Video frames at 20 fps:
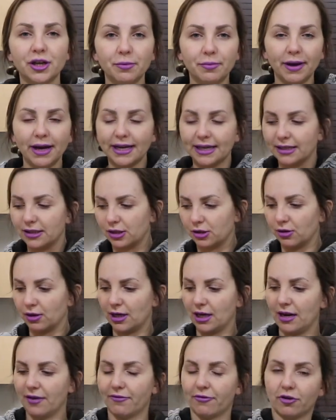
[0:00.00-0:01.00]
need baking
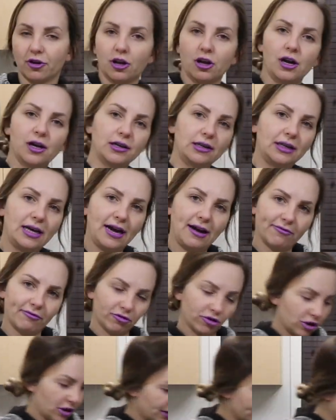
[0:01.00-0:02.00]
soda. I forgot
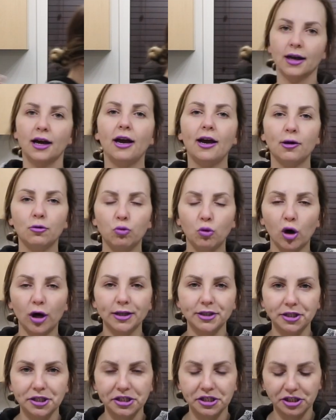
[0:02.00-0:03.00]
that. And
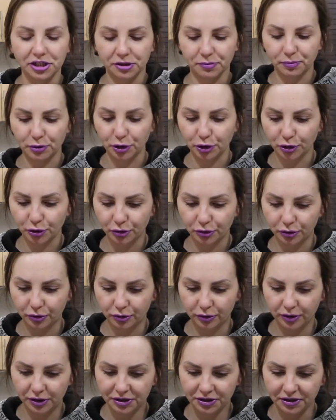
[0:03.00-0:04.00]
1
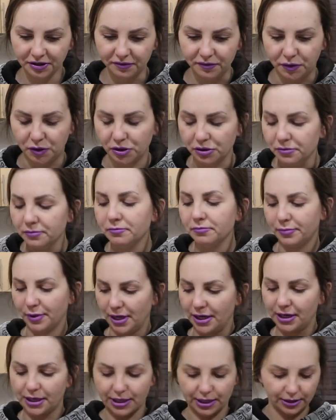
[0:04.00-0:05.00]
teaspoon of some
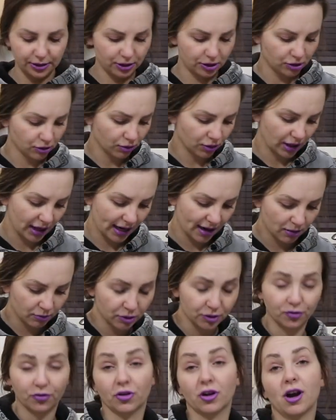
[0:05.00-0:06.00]
baking soda. I
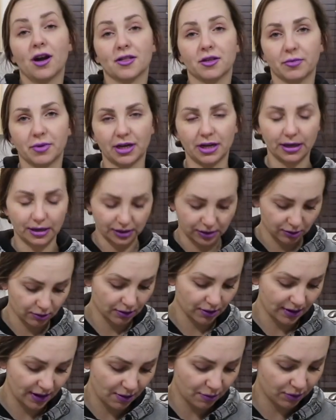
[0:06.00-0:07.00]
almost forgot the baking
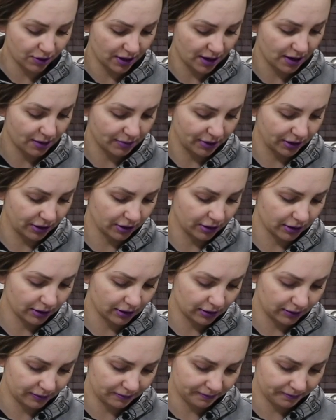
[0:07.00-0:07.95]
soda. That would not have been good.